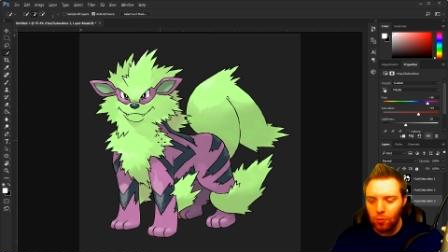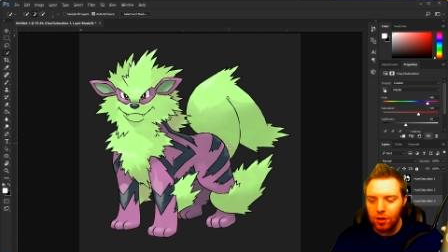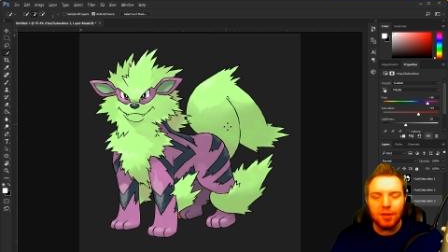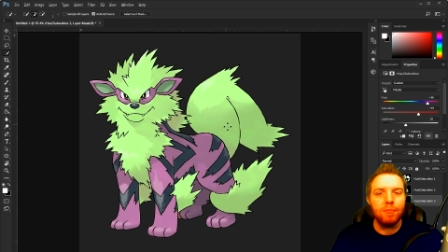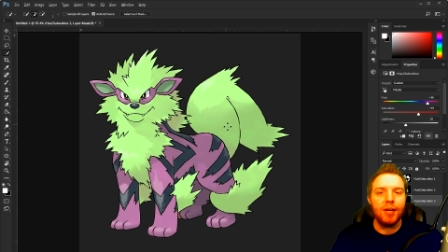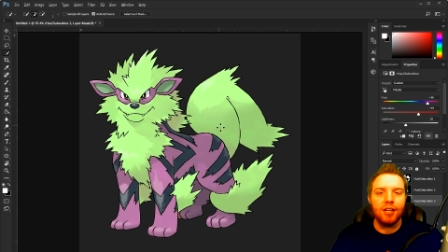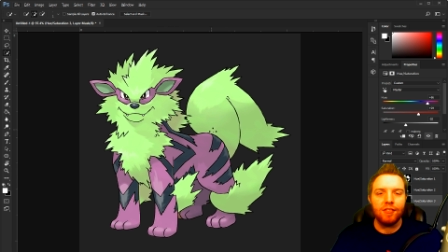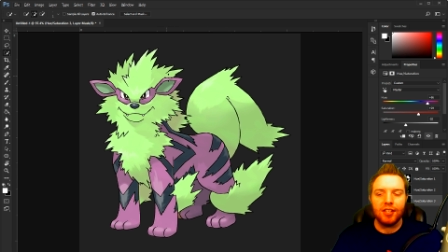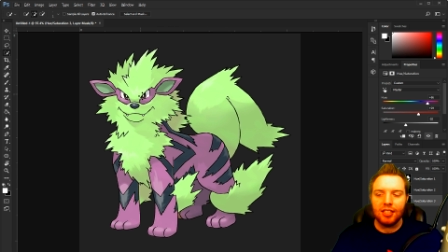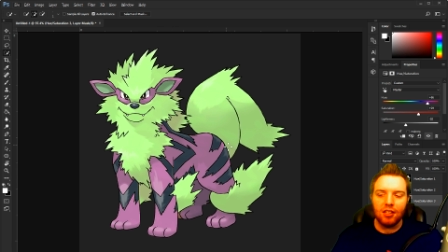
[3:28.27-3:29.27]
Would have been better
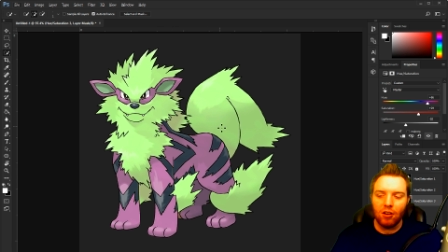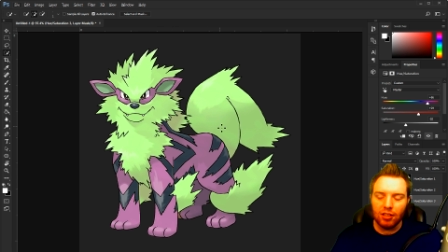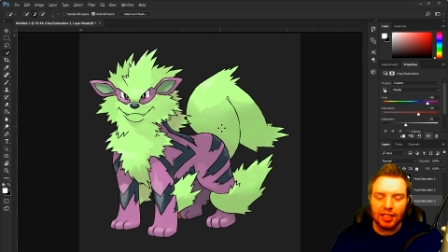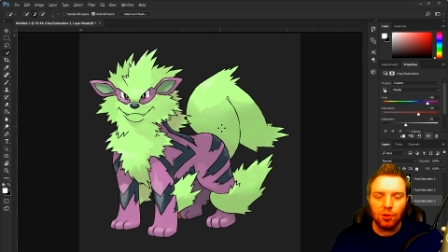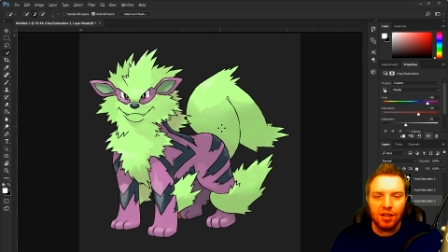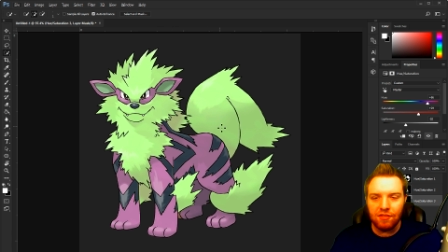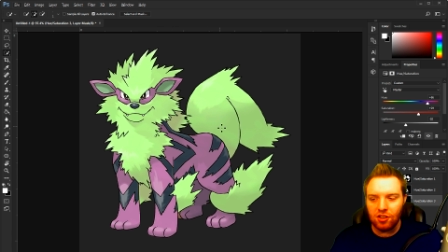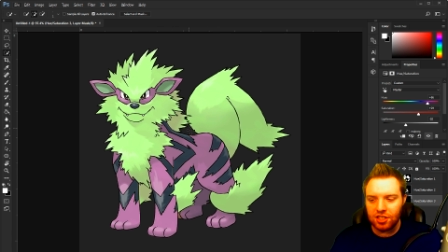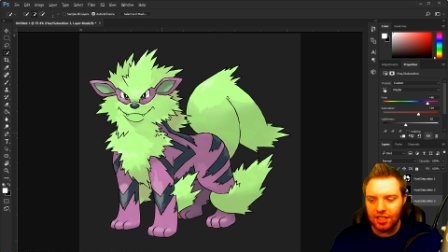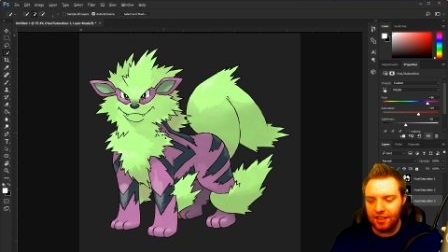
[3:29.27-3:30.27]
if I did the Harley Quinn
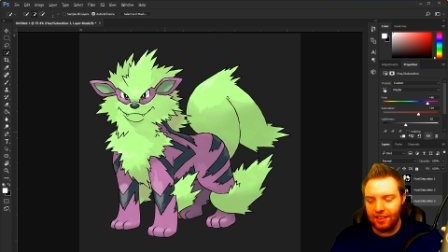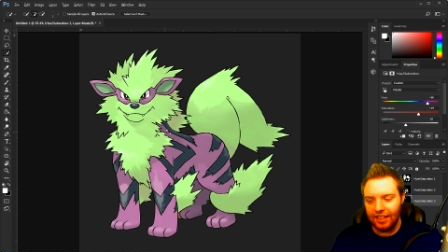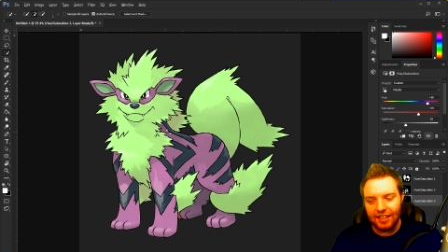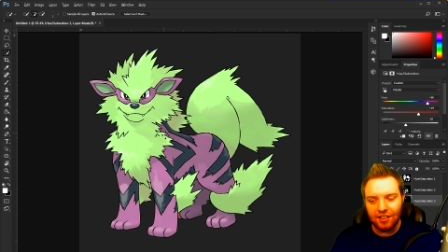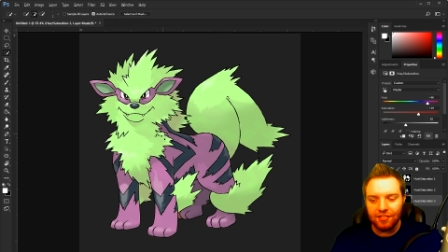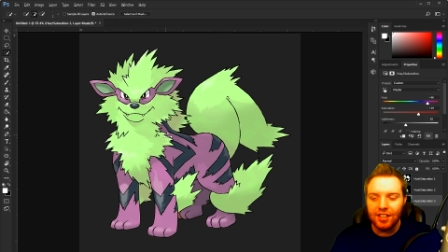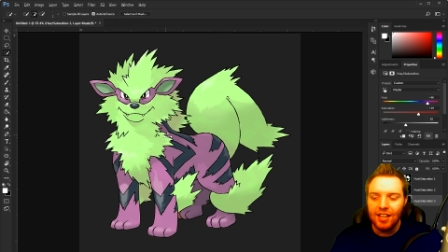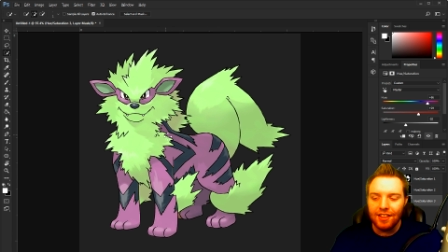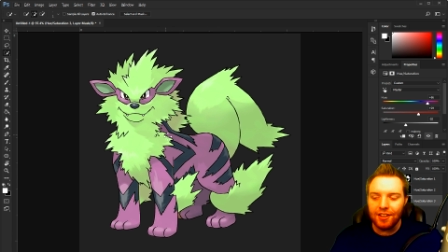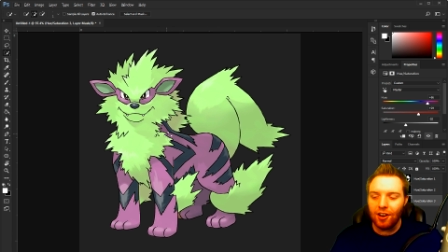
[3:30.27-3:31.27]
version, I think, of
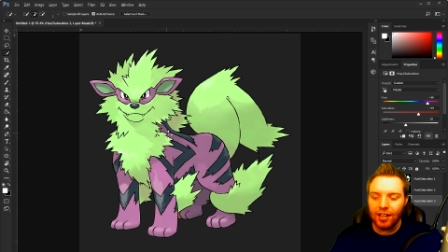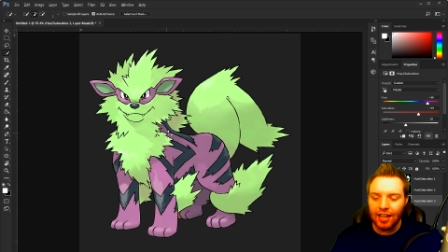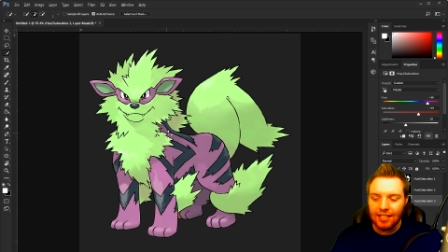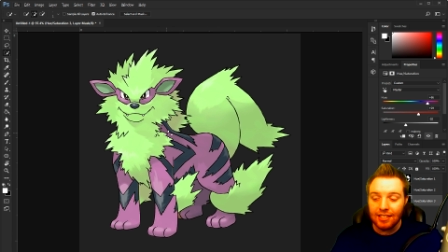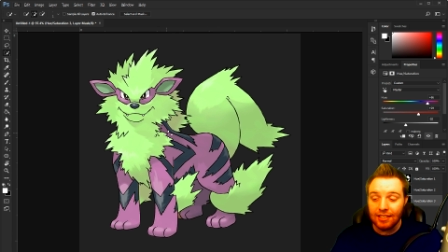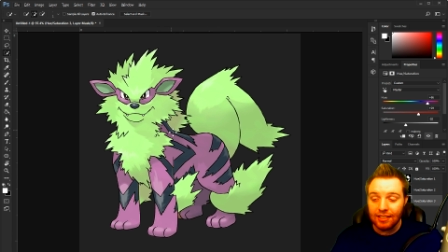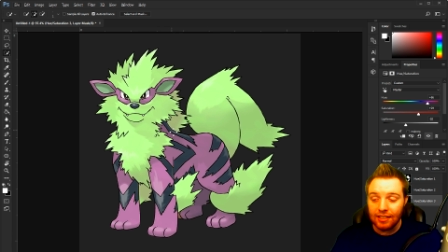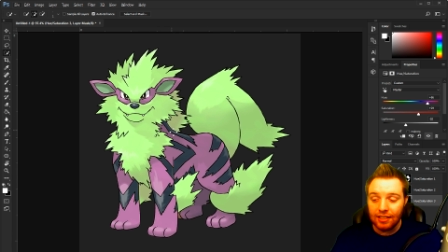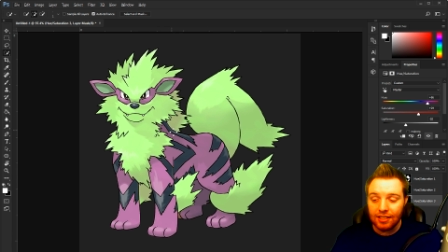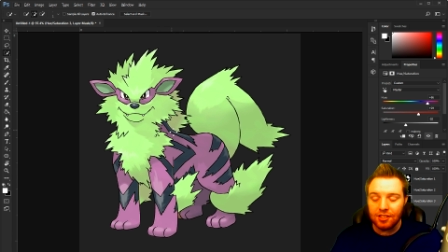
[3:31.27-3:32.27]
the Arcanine, since
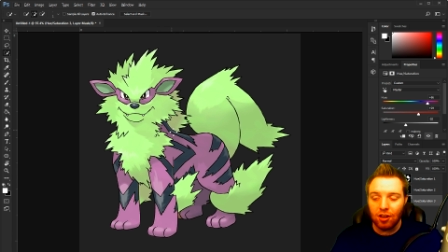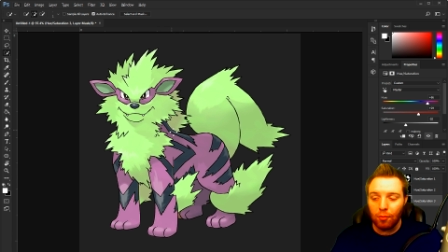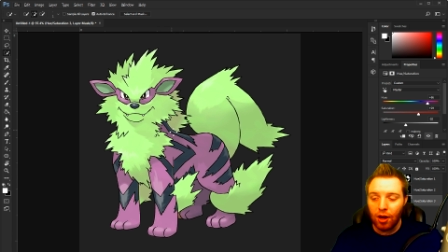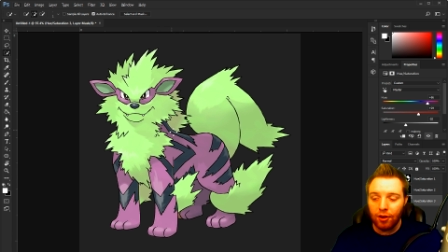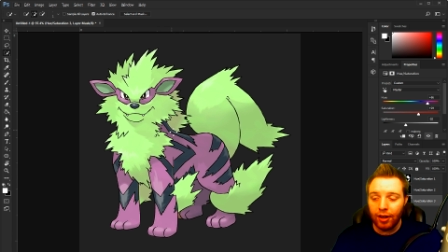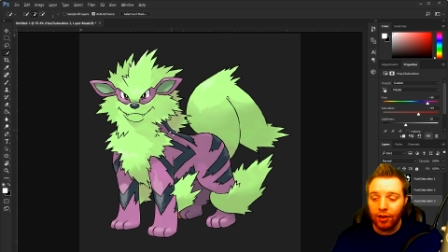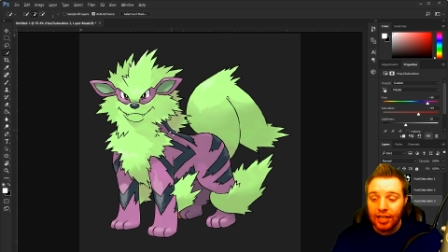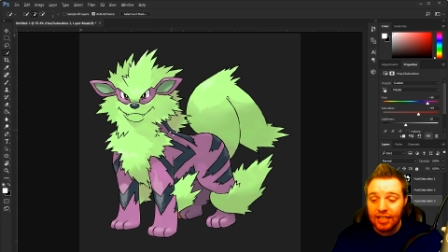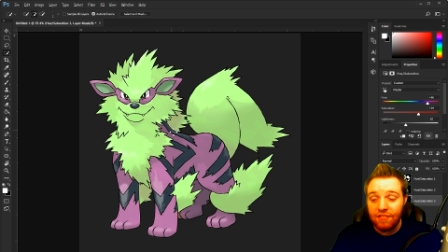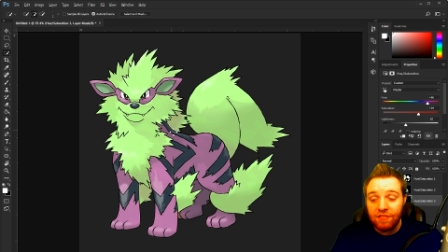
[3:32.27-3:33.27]
it since our moderator
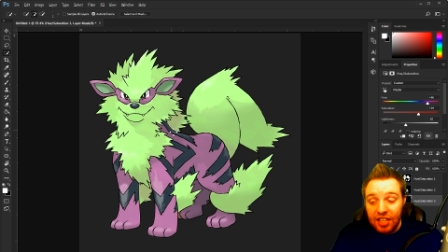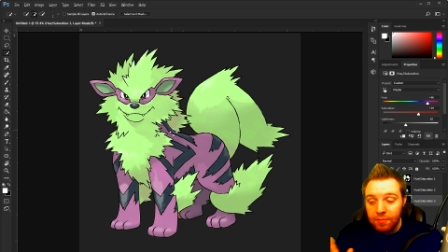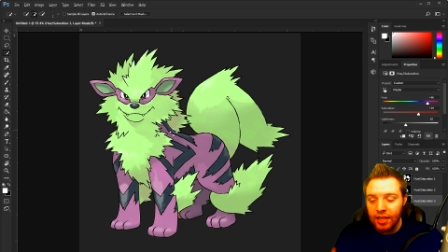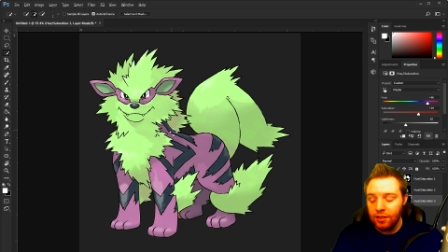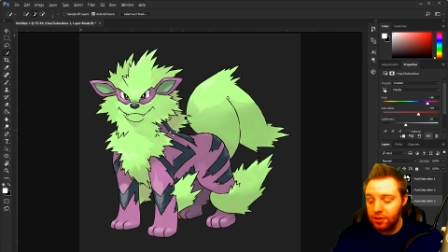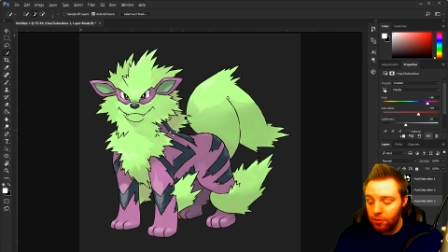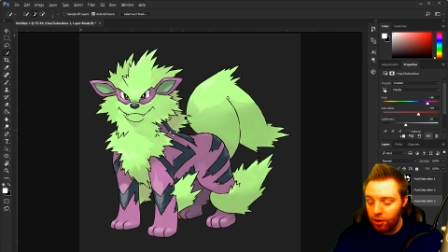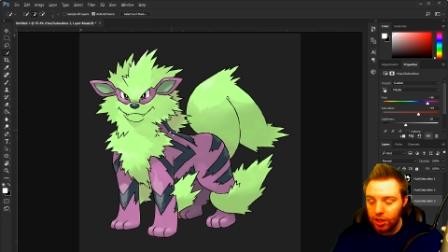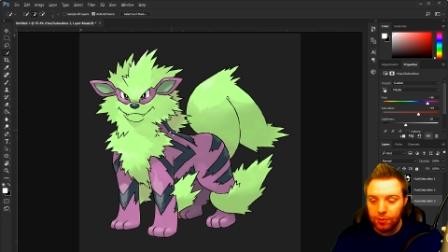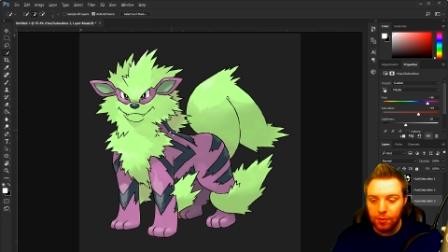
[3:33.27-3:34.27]
is a female, so
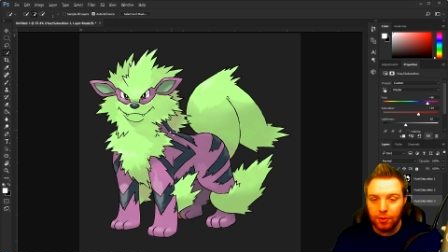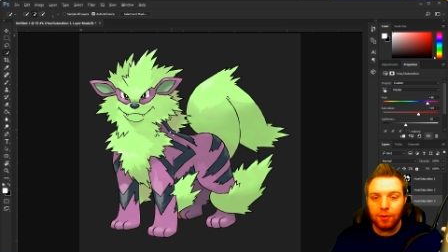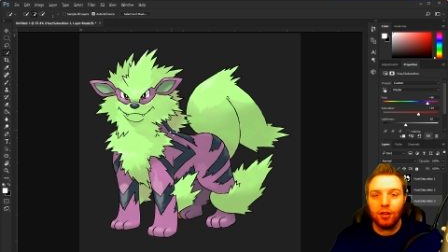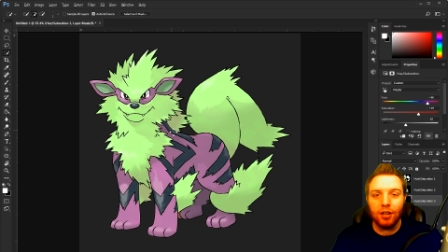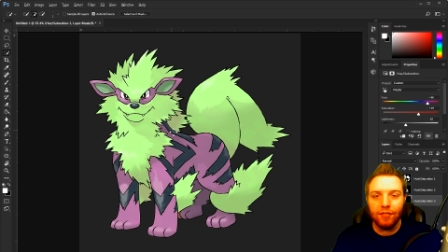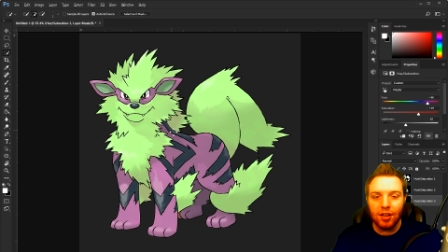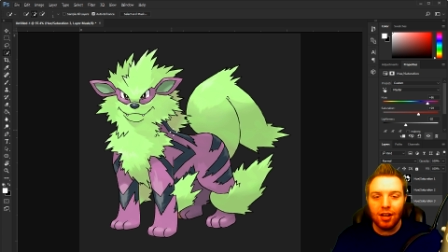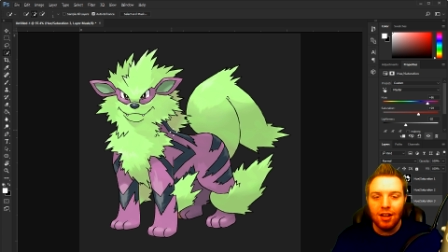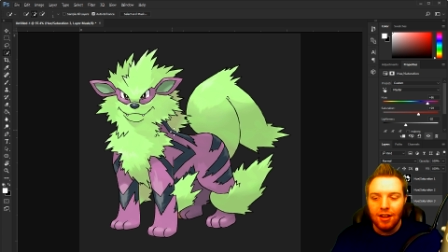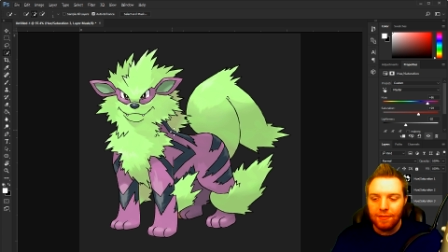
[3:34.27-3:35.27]
Harley Quinn would have uh,
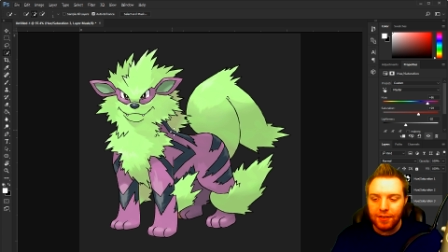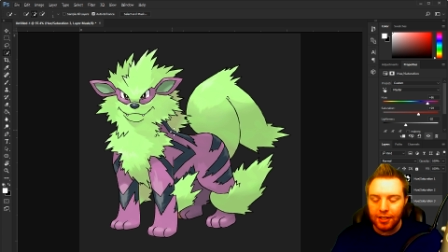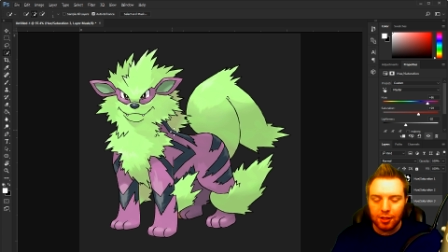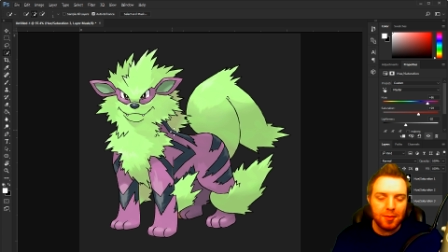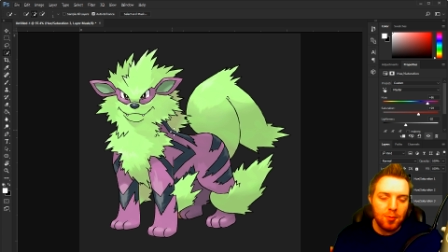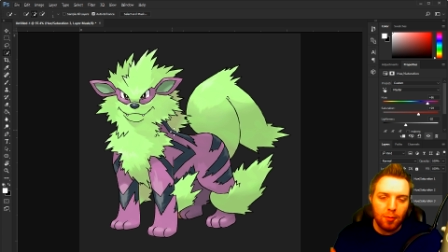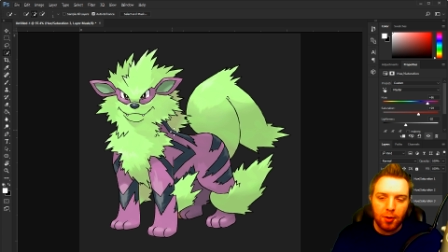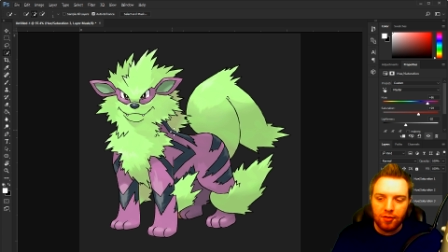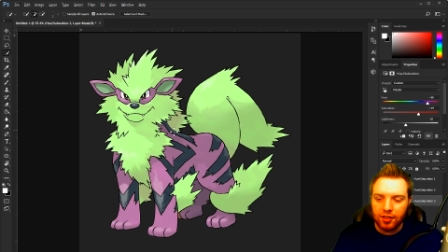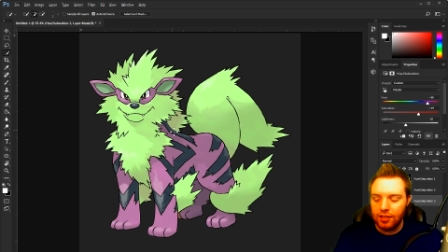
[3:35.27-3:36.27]
fit a little bit more
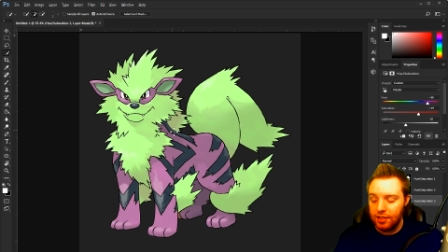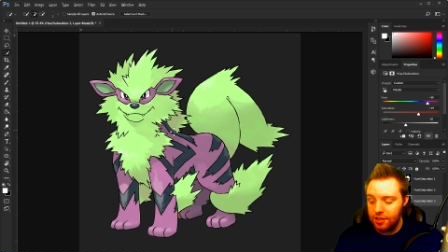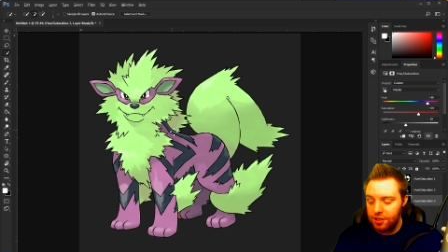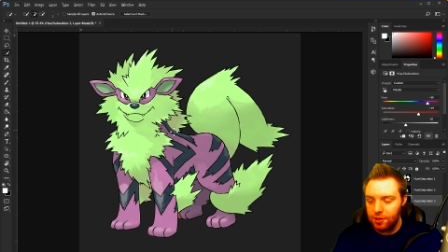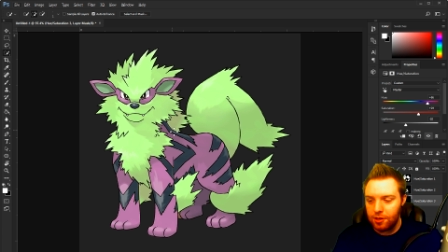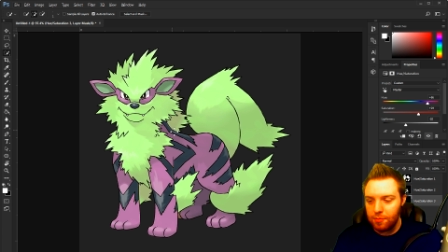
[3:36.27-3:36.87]
perfectly than the Joker.